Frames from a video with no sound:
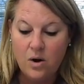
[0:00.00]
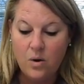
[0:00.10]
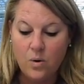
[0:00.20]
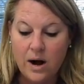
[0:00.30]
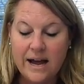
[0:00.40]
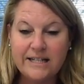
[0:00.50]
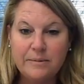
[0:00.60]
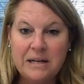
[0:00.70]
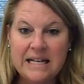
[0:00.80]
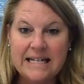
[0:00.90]
or
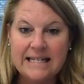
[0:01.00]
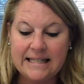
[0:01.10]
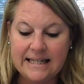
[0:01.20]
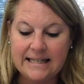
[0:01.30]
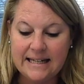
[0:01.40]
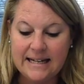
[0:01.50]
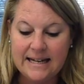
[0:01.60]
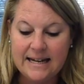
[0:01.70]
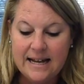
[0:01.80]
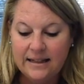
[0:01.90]
SPECT.